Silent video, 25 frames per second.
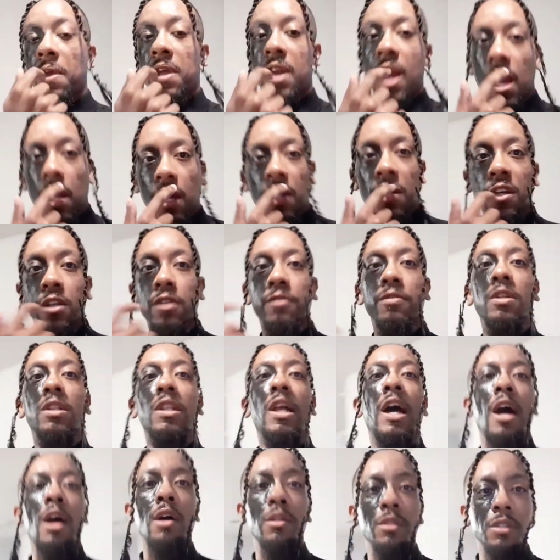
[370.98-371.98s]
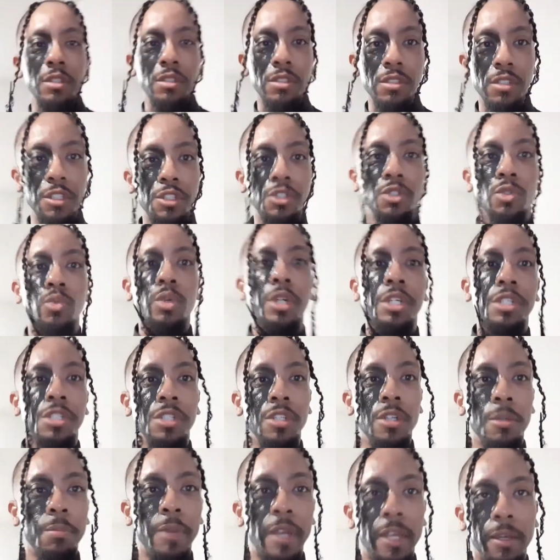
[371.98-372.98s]
And I could have allowed this
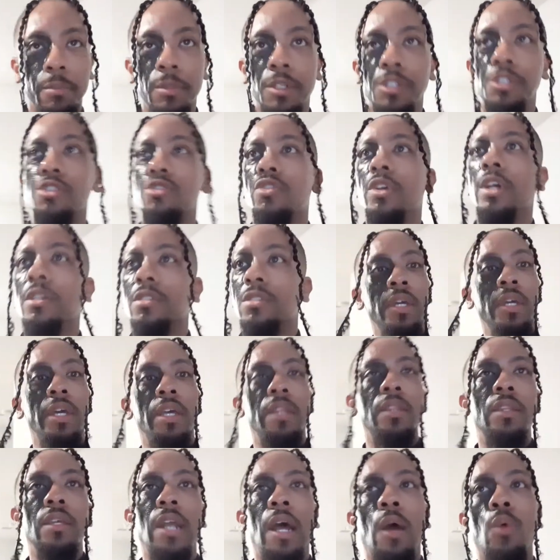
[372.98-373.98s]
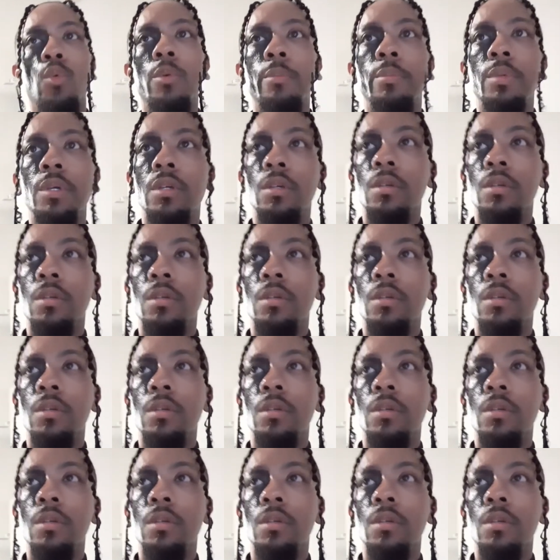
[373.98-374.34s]
situation to make me stress. And then I would